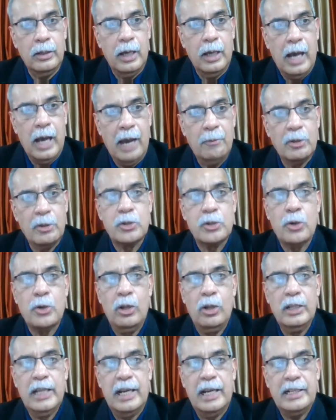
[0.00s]

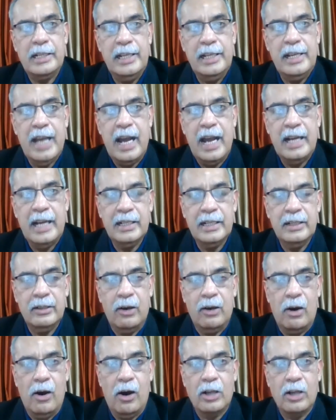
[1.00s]
that he had an
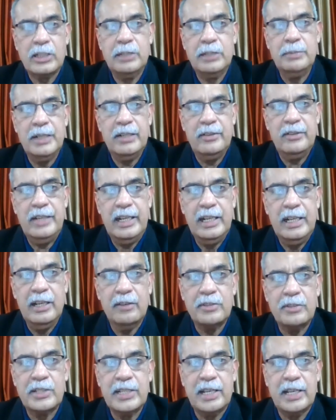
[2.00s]
oximeter reading
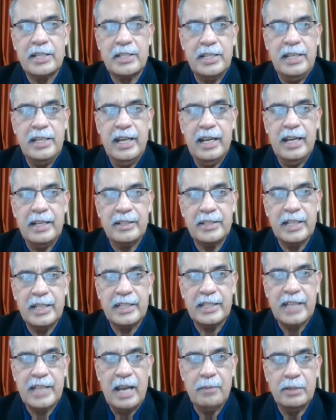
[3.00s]
of 60 at
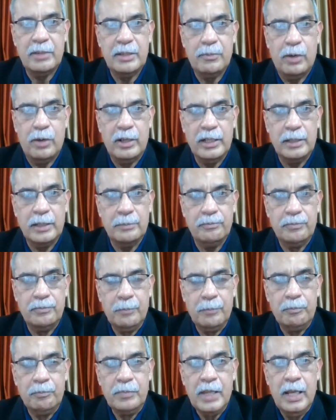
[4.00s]
6 a.m. in the morning.
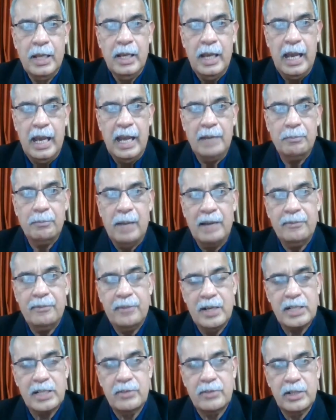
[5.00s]
And my
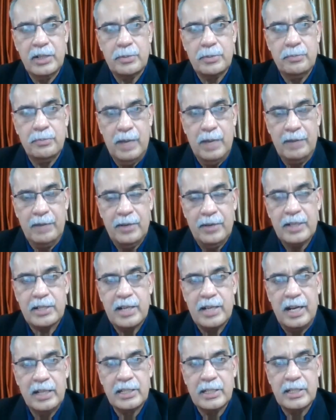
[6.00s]
first
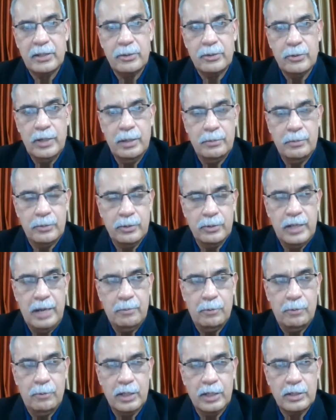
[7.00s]
answer to
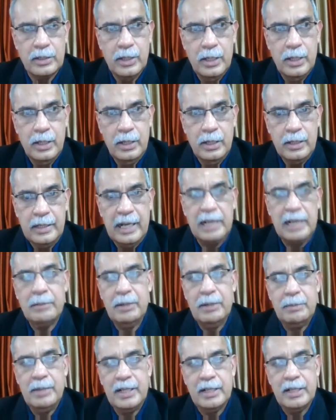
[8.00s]
them was, get him
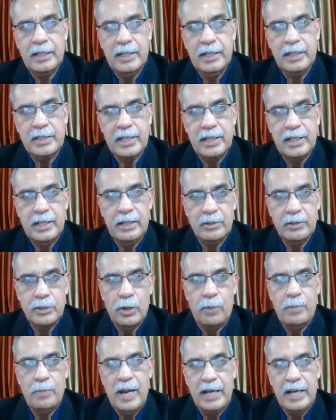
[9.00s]
admitted. They said, there's
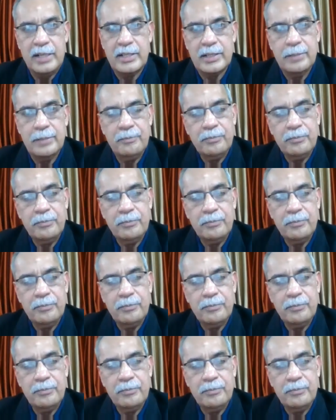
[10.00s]
no beds.